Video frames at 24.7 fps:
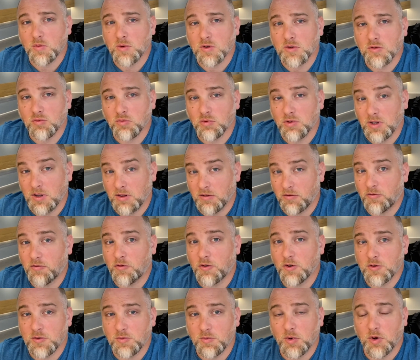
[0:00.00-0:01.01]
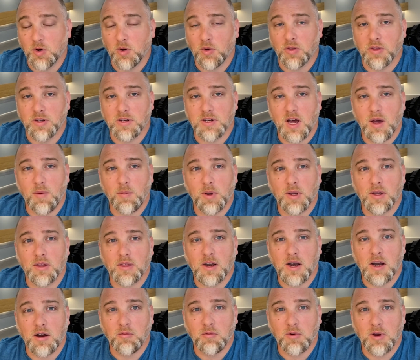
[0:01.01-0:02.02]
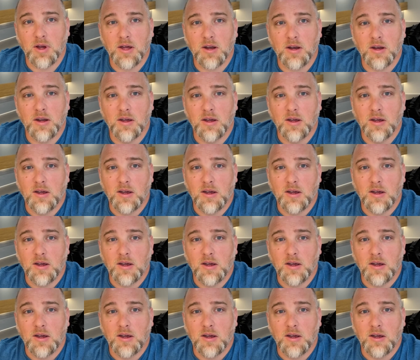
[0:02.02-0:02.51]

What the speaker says: was really the first book on the topic that I read,